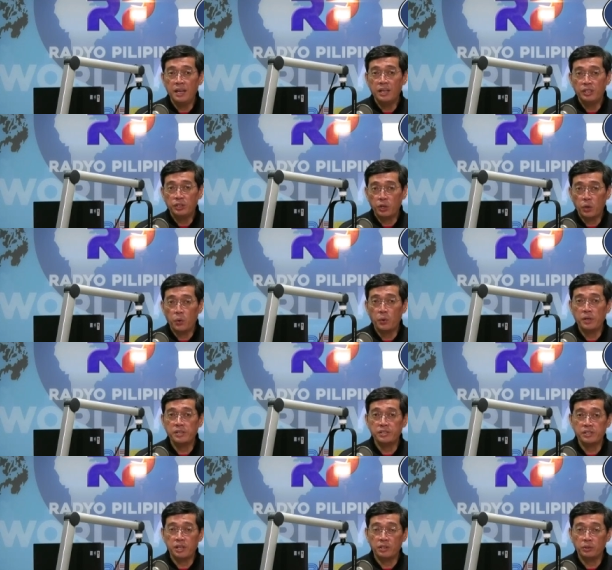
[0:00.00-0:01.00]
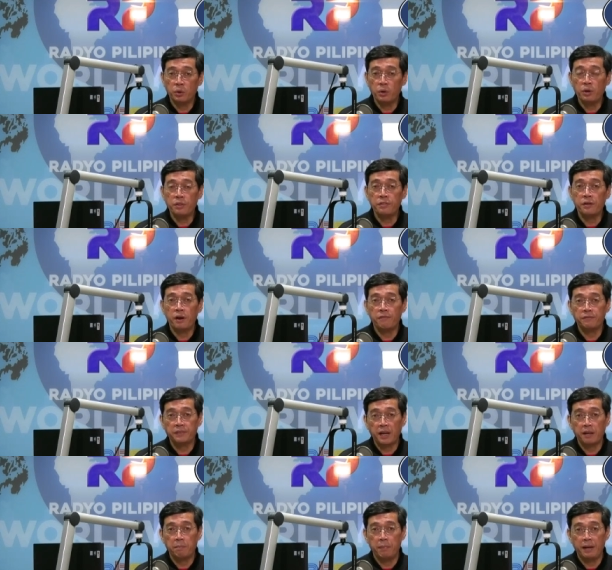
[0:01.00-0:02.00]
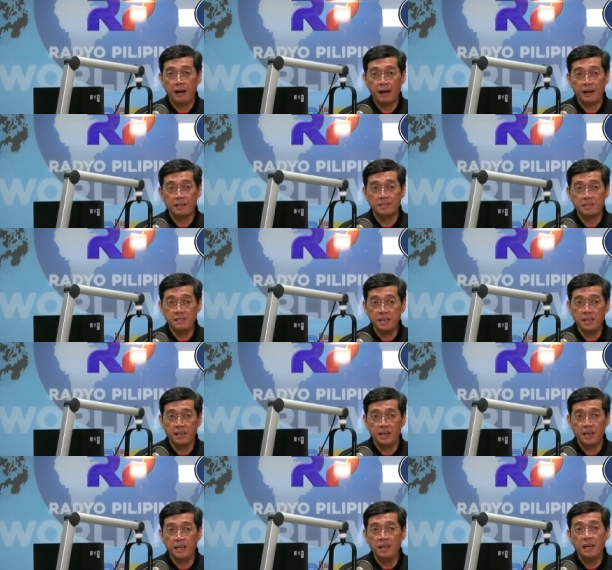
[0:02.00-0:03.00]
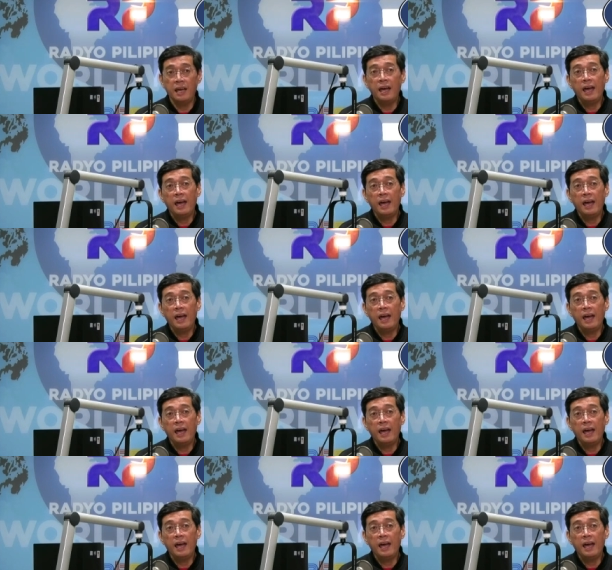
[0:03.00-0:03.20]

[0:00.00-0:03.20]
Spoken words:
towards the north of Tagbilaran City